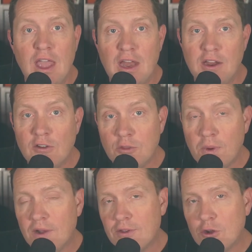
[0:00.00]
And here's the
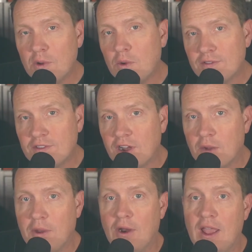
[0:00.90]
part that nobody wants to talk
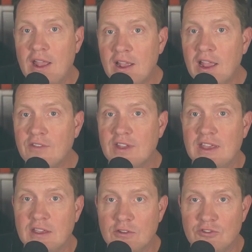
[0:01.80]
about AI hasn't
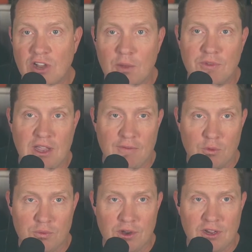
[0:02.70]
killed jobs like everyone
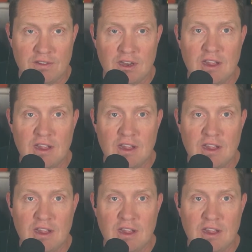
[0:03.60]
predicted.